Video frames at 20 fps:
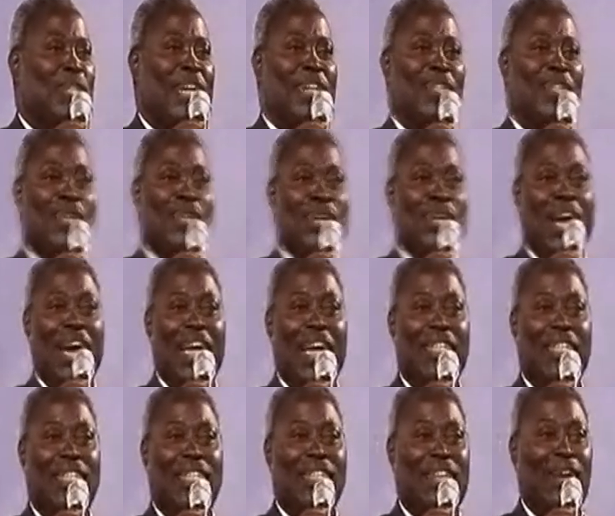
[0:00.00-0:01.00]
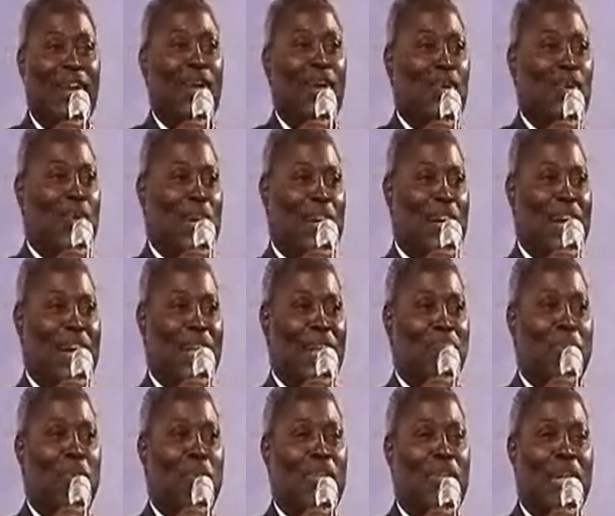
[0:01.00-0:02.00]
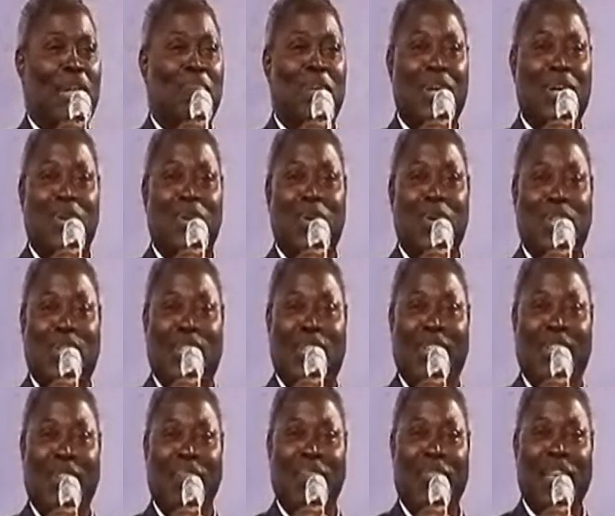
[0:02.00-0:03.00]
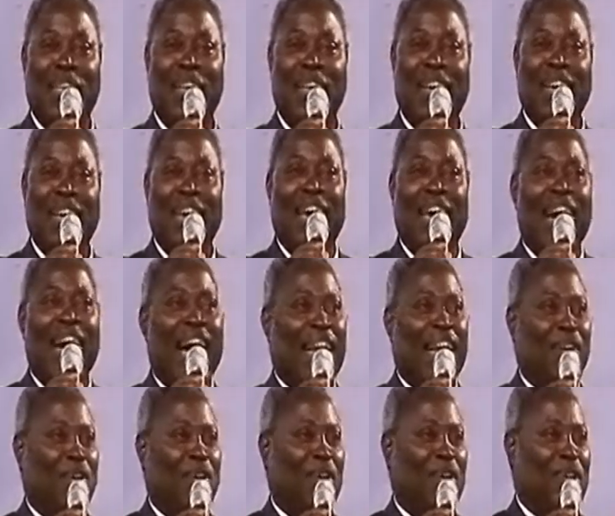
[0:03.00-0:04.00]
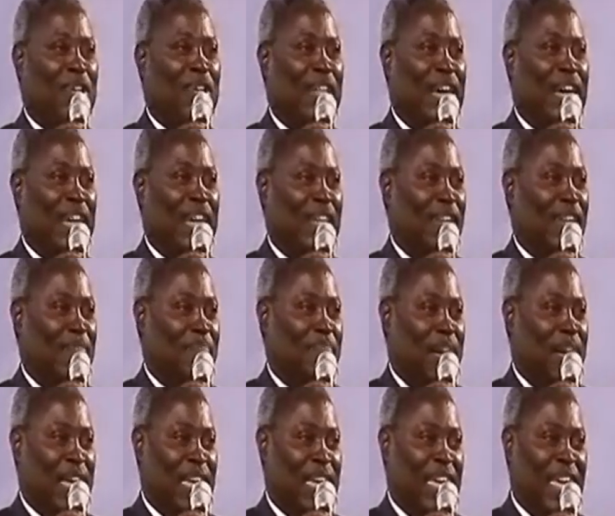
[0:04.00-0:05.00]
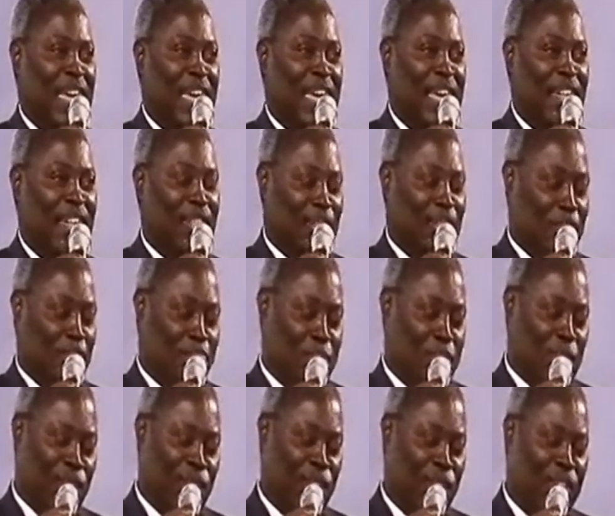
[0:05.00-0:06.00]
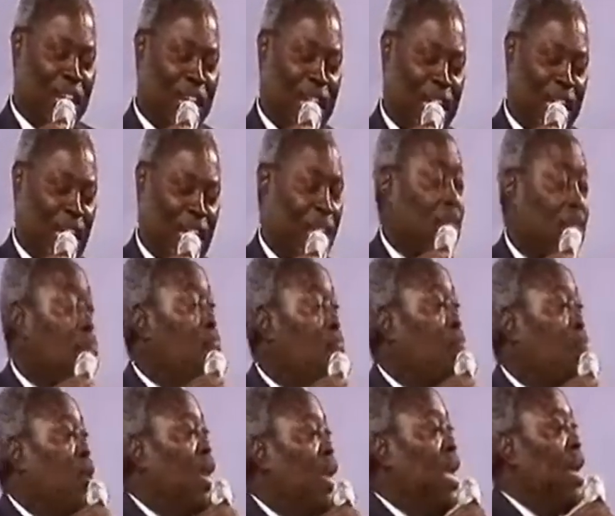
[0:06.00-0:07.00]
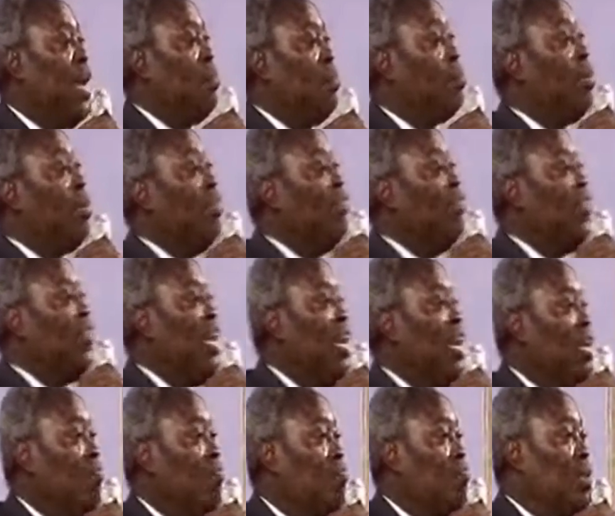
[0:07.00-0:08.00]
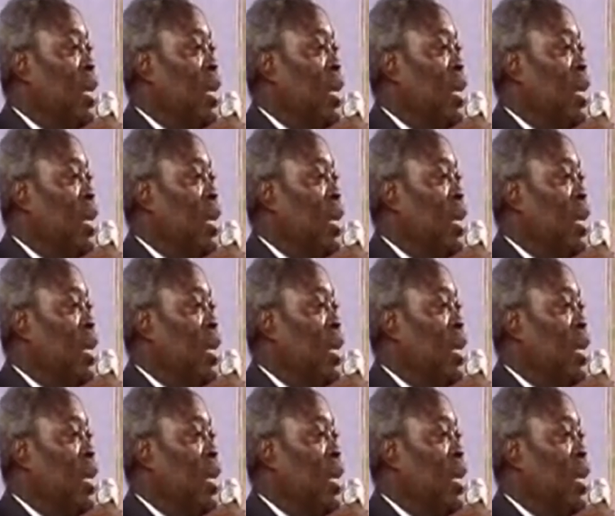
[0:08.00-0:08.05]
Tonight, the Lord will grant me what I'm requesting. I call that number eight, prevailing prayer. Prevailing prayer.